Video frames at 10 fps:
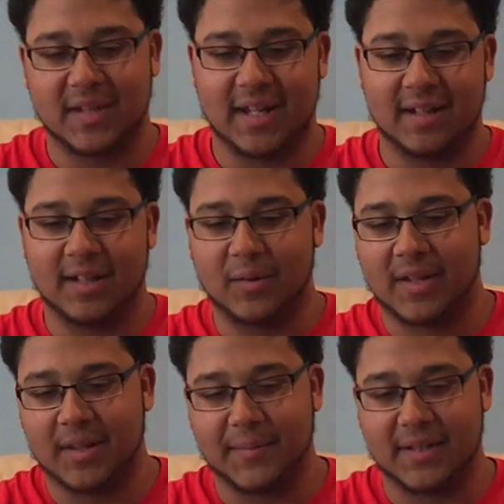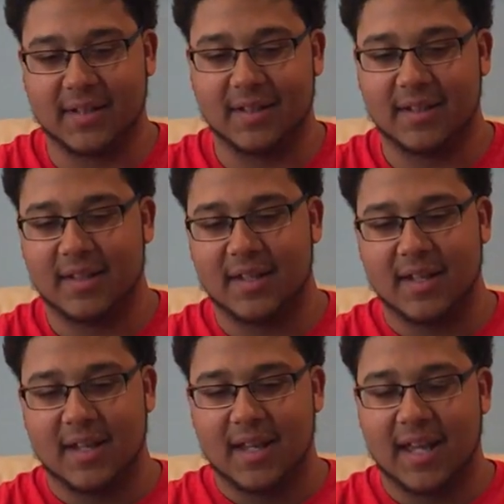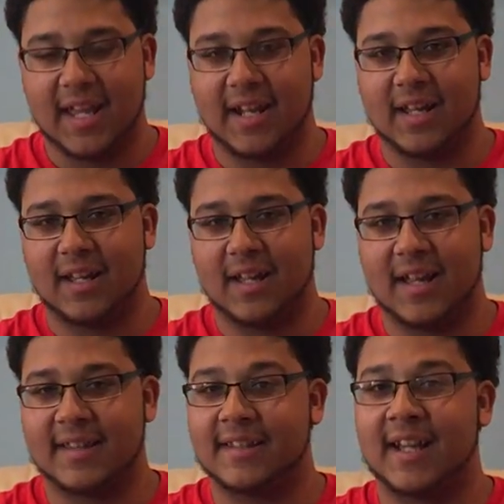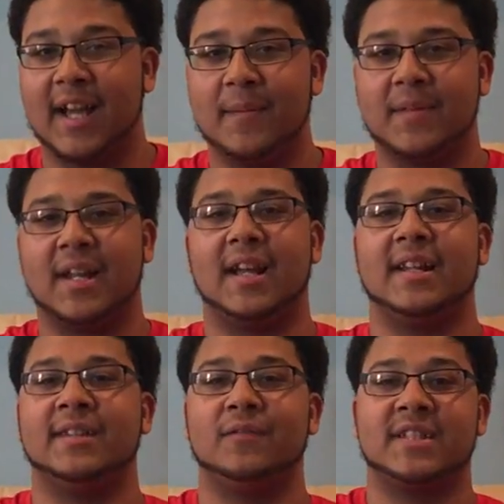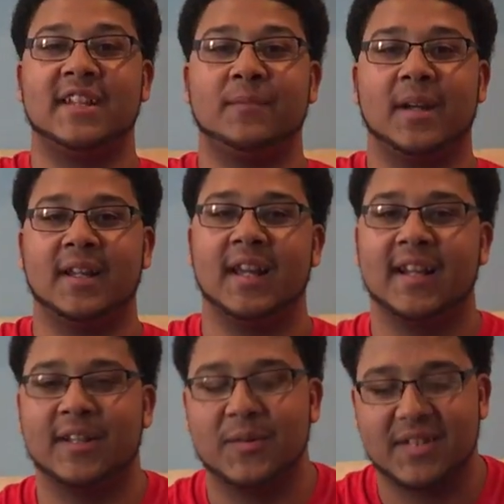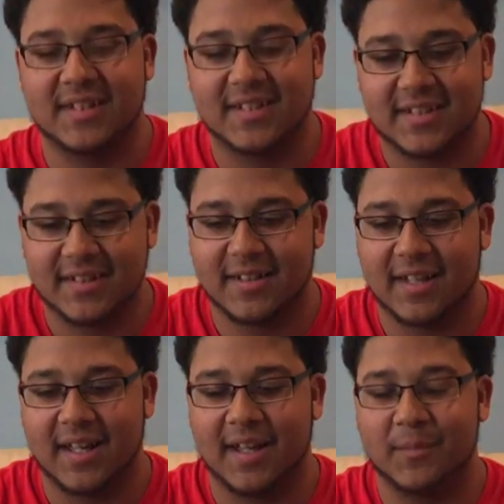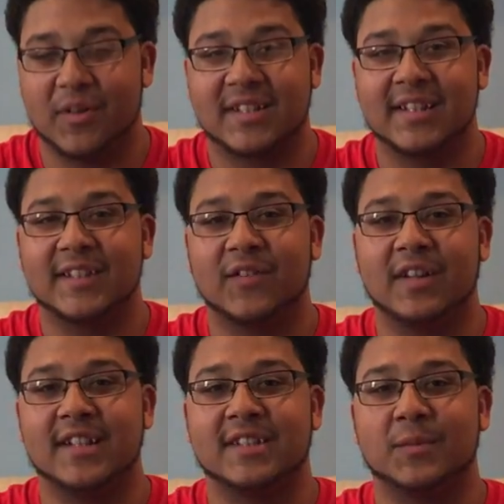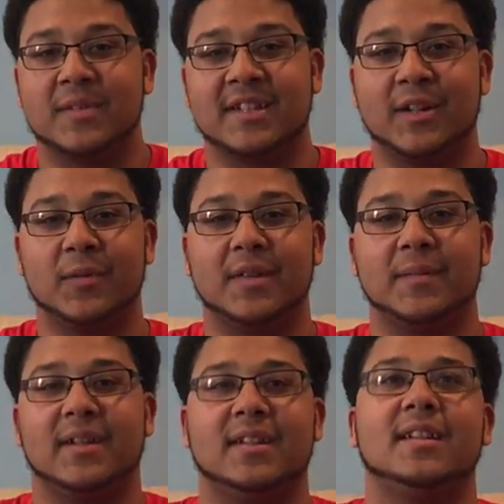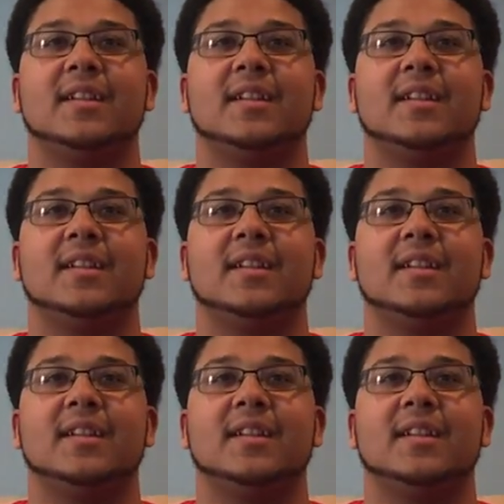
with ALL leukemia. And uh, at the time that I received my diagnosis, uh, Embrace Kids Foundation was there with me.